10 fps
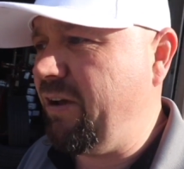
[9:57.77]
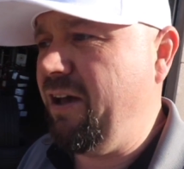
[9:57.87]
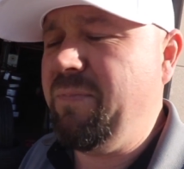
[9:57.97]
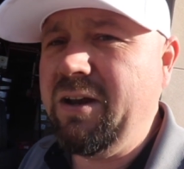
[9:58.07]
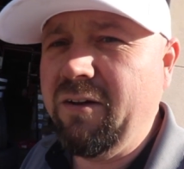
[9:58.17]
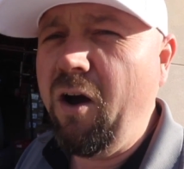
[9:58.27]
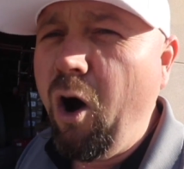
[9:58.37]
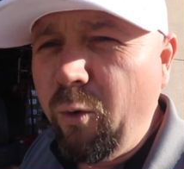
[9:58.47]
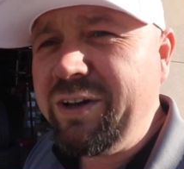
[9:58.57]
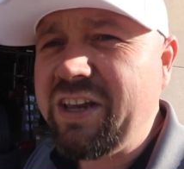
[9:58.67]
come here.
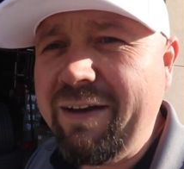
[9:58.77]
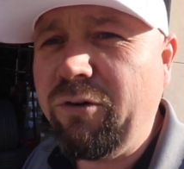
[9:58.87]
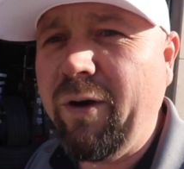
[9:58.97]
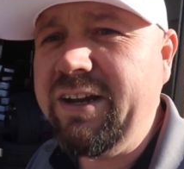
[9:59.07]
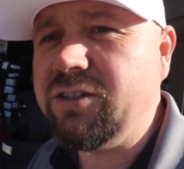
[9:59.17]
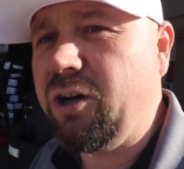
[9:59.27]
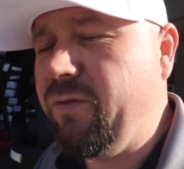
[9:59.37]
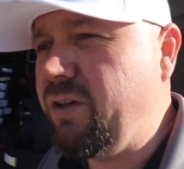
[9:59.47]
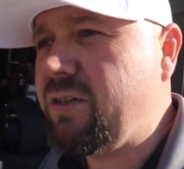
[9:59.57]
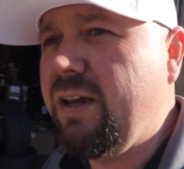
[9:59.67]
Always have great
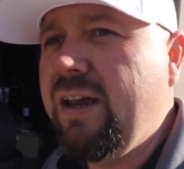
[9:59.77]
service.